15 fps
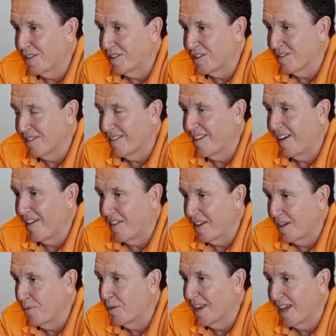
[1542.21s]
which I
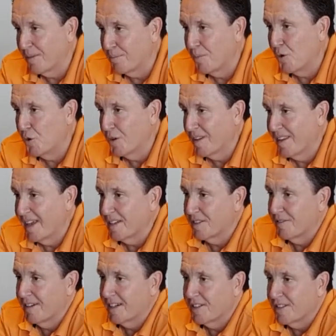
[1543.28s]
think it will head more in that